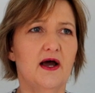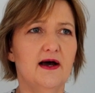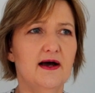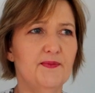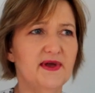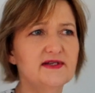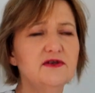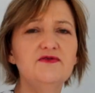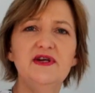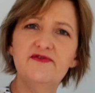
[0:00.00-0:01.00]
it's
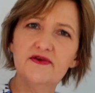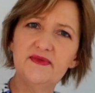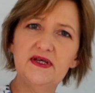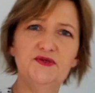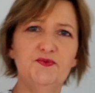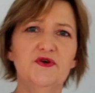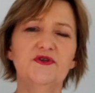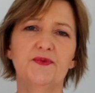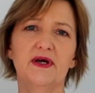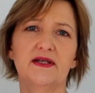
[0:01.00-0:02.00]
not really from these
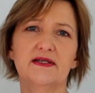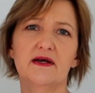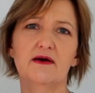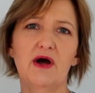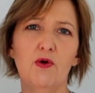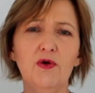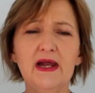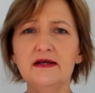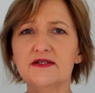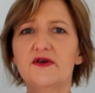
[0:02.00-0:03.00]
books, but all
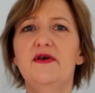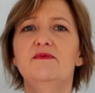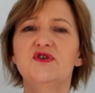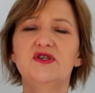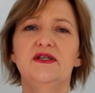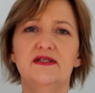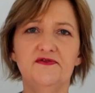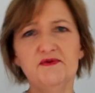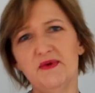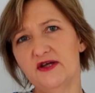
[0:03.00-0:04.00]
our sewing machines,
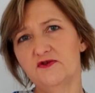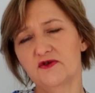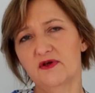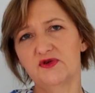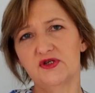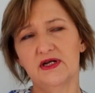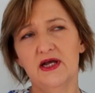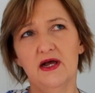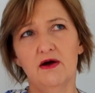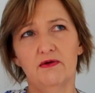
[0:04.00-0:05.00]
if you buy your sewing machine,
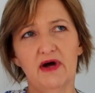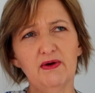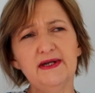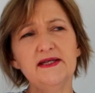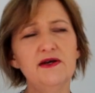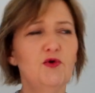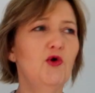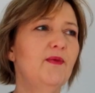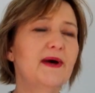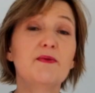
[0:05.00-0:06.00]
I would say
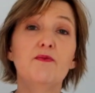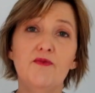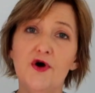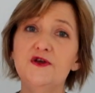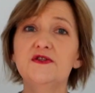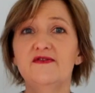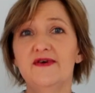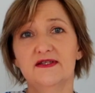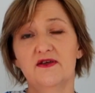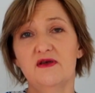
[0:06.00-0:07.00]
all, but most of
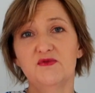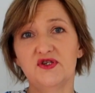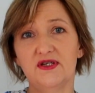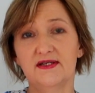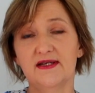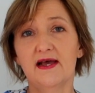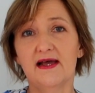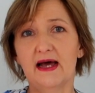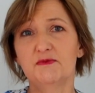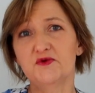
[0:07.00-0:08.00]
our sewing machines
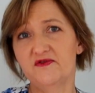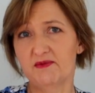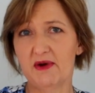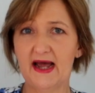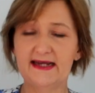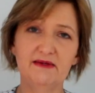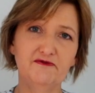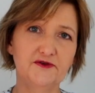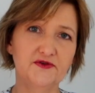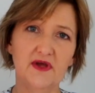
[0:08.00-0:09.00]
comes with a blind
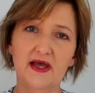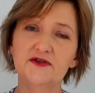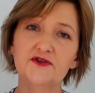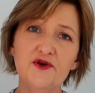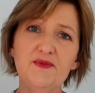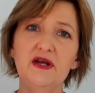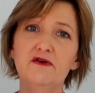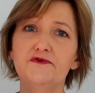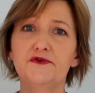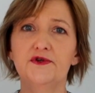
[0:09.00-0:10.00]
input, and so many
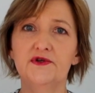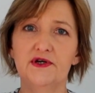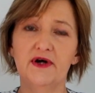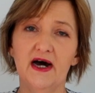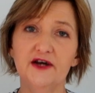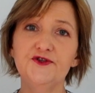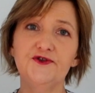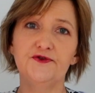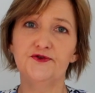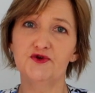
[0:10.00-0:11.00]
of you don't know how
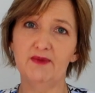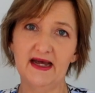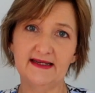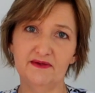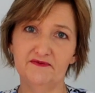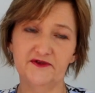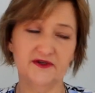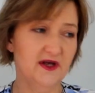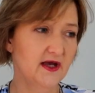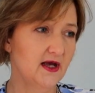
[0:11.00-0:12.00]
to use your blind input.